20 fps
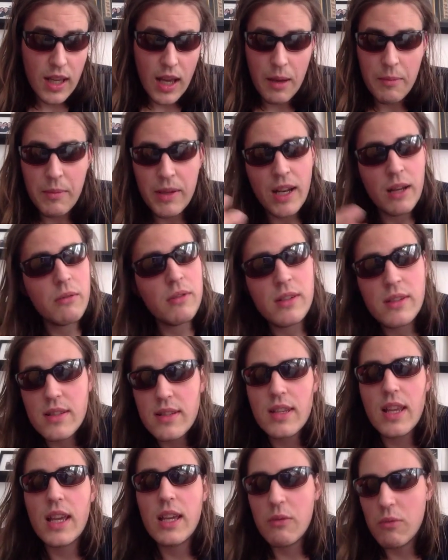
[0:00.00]
I mean, I wouldn't
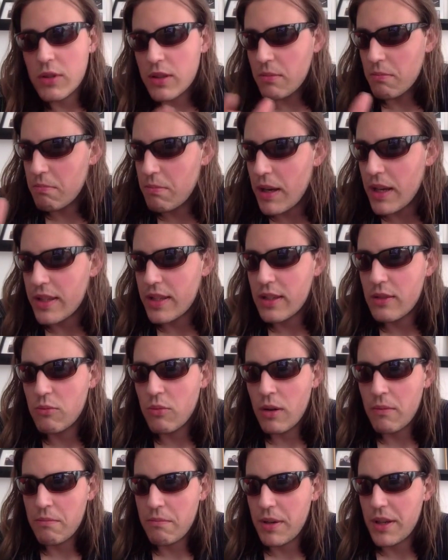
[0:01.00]
say it was the best
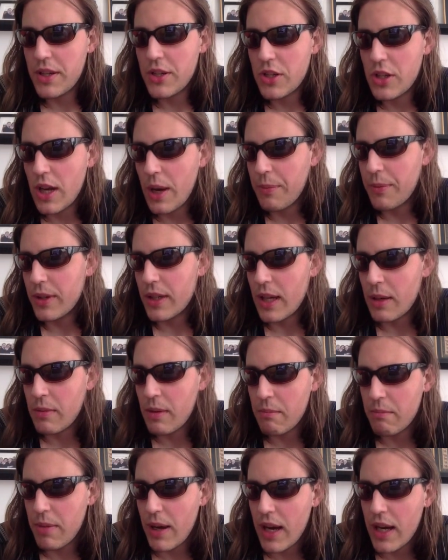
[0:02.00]
One Piece chapter
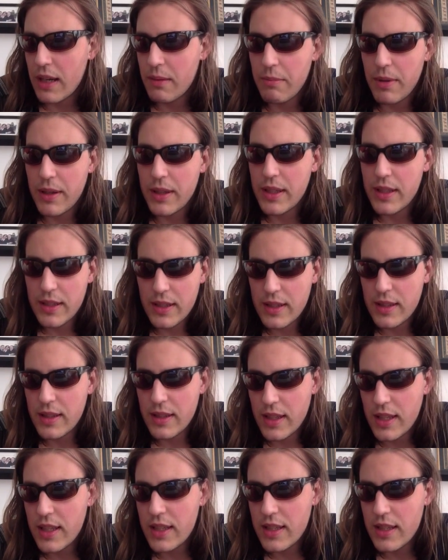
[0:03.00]
coming back, but it
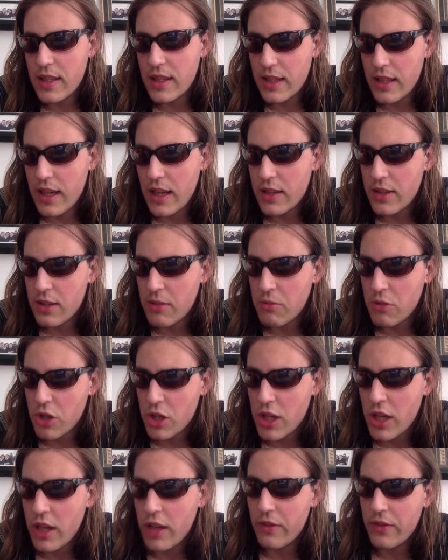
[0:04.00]
did get some
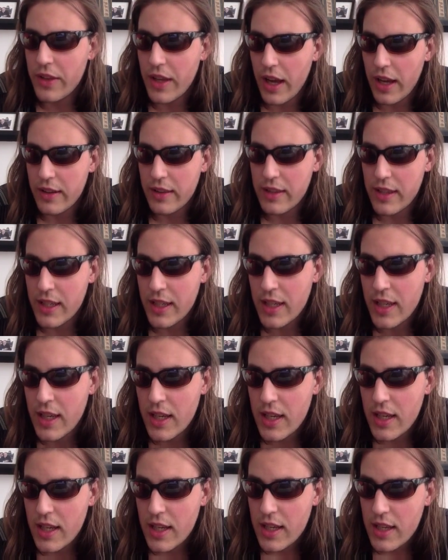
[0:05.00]
shed of that thing.
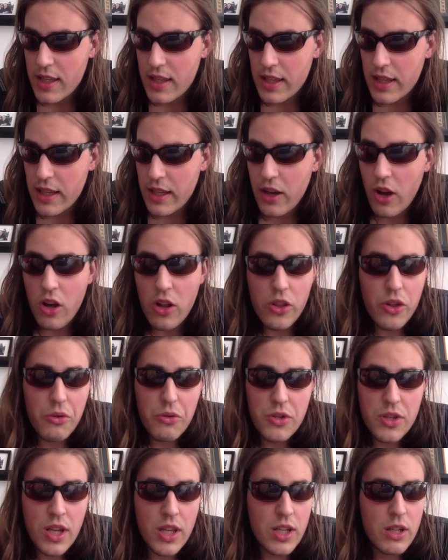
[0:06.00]
See, although
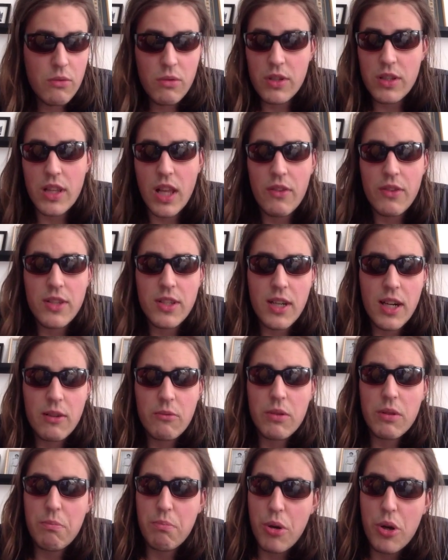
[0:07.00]
Sanji was
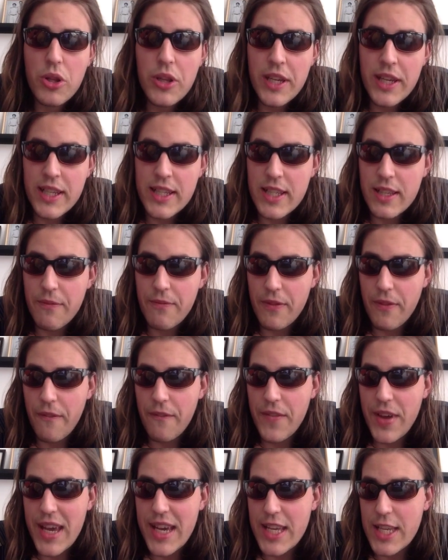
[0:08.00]
love-struck with Pudding's
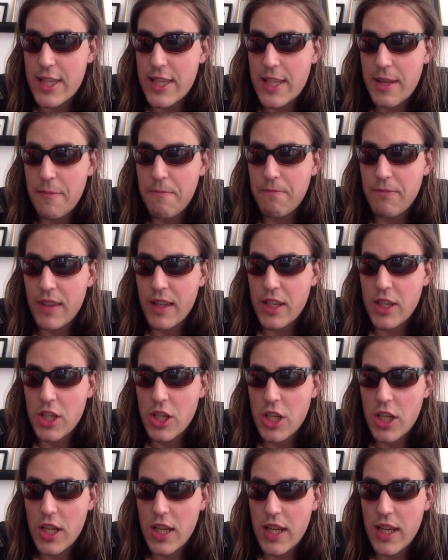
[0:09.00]
face,
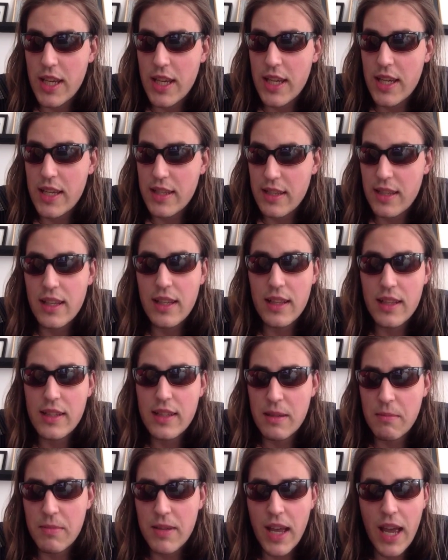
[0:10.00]
he still
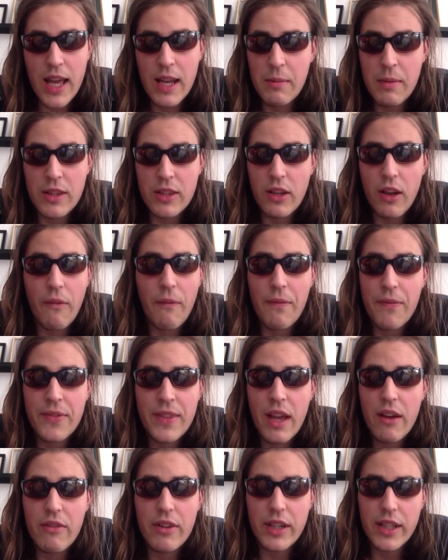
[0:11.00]
seems adamant of
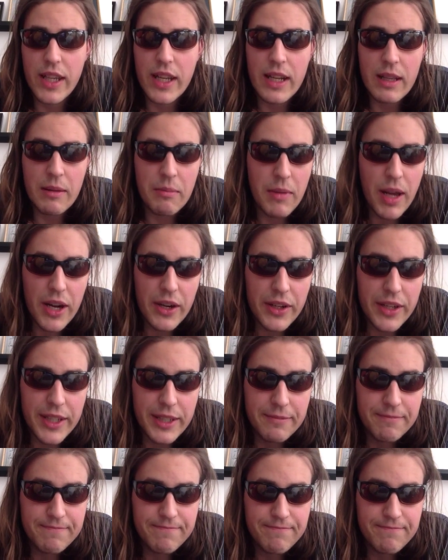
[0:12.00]
never getting married.